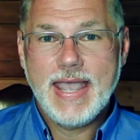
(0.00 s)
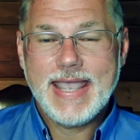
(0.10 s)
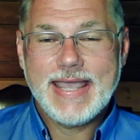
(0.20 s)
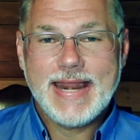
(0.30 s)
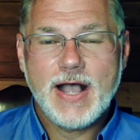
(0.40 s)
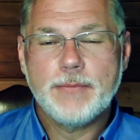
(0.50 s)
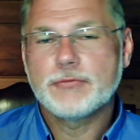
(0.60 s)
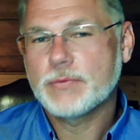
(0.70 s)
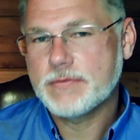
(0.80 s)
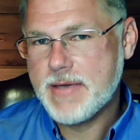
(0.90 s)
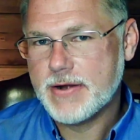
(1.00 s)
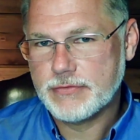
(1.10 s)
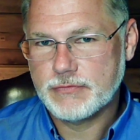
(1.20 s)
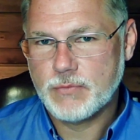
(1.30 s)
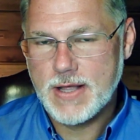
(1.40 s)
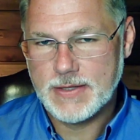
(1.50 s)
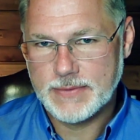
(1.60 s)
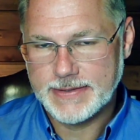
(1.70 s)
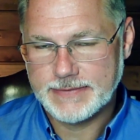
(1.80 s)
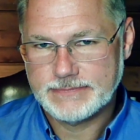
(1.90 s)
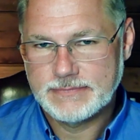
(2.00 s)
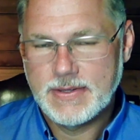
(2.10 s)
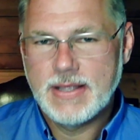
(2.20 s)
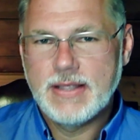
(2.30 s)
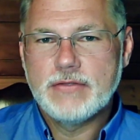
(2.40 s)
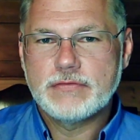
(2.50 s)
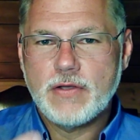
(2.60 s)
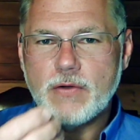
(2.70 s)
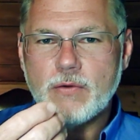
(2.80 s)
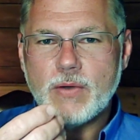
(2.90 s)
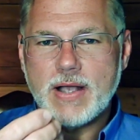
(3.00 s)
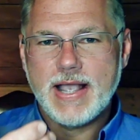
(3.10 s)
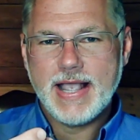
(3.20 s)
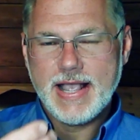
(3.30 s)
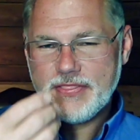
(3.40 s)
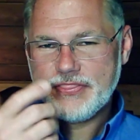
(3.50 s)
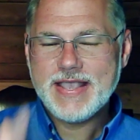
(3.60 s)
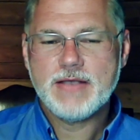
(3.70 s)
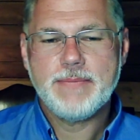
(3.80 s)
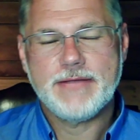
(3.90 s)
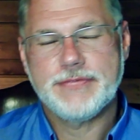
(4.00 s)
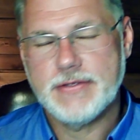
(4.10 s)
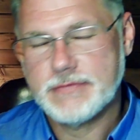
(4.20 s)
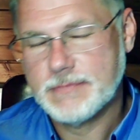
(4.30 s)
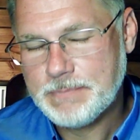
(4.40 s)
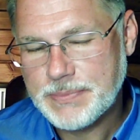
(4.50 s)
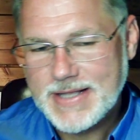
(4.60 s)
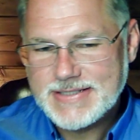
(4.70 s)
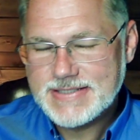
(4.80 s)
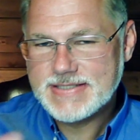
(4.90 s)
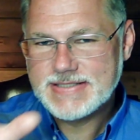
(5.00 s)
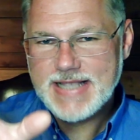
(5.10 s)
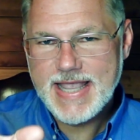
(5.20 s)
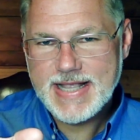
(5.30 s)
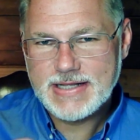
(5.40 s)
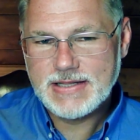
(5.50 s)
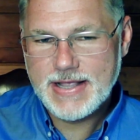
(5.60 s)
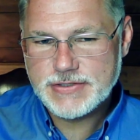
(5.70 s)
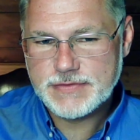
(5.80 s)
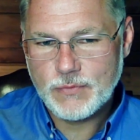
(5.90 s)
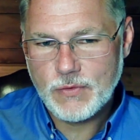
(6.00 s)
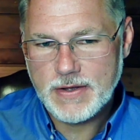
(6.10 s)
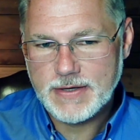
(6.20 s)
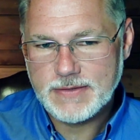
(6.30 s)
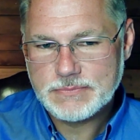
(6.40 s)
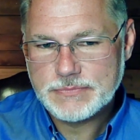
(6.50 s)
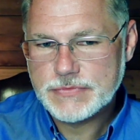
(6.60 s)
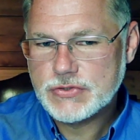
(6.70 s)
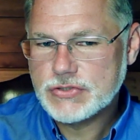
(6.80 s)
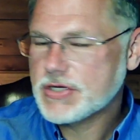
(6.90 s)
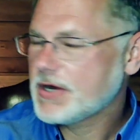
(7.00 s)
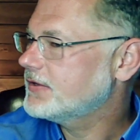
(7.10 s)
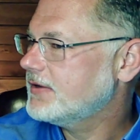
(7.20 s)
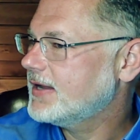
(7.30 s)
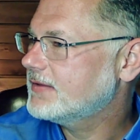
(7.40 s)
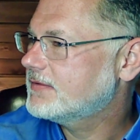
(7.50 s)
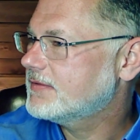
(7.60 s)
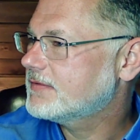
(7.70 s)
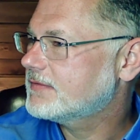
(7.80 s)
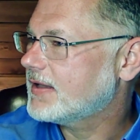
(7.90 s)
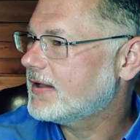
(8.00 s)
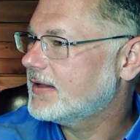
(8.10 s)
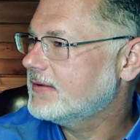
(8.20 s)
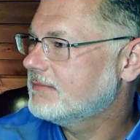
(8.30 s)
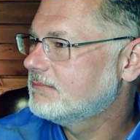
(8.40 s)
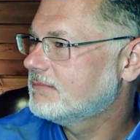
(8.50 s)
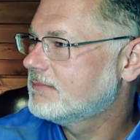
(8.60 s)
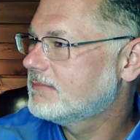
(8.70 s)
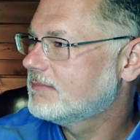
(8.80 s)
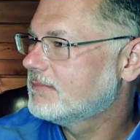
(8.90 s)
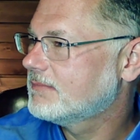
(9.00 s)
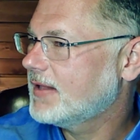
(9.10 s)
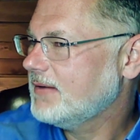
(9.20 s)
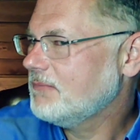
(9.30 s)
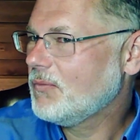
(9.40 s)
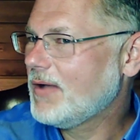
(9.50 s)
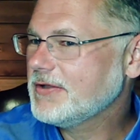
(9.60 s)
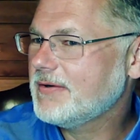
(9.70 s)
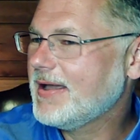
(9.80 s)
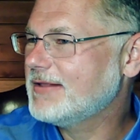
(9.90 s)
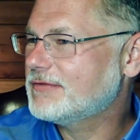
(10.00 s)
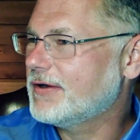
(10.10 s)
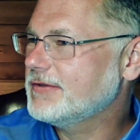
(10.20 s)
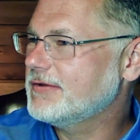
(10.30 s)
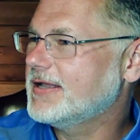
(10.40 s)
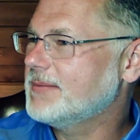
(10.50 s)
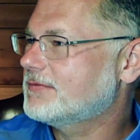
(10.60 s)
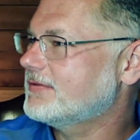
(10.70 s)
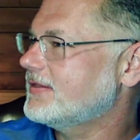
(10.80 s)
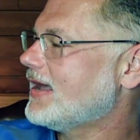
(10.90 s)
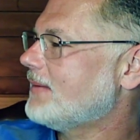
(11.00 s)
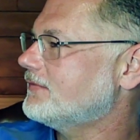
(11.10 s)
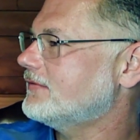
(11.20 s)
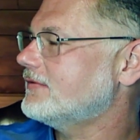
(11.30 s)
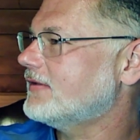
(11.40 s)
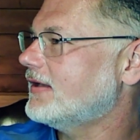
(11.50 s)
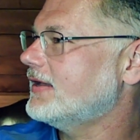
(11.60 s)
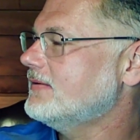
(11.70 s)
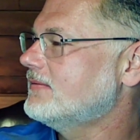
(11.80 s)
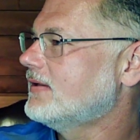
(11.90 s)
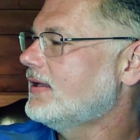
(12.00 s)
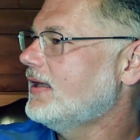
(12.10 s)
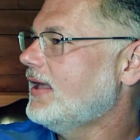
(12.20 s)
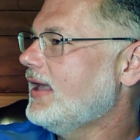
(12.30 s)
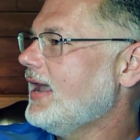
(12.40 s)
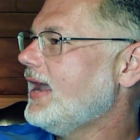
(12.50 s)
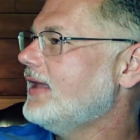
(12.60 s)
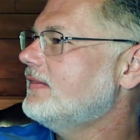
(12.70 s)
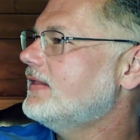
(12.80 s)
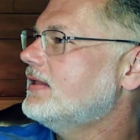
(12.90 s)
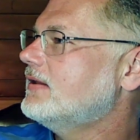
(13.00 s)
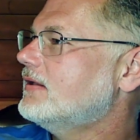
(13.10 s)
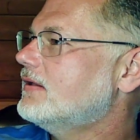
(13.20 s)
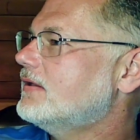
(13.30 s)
It helps with better swallowing. So think about this take a glass of water, turn your head to the side, and while you're at it, turn your hips to the opposite side, and then